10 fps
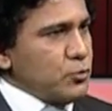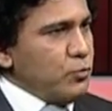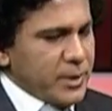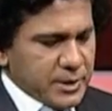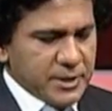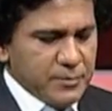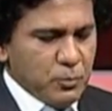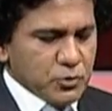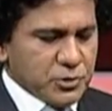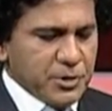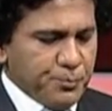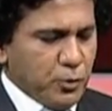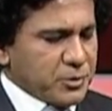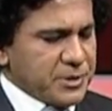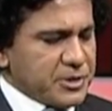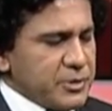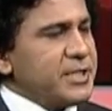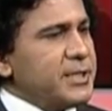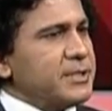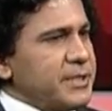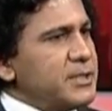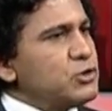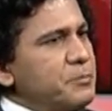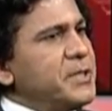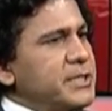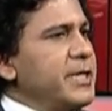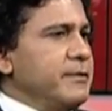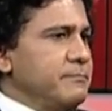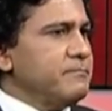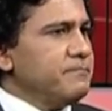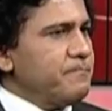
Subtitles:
What are the most important critical things to maintain?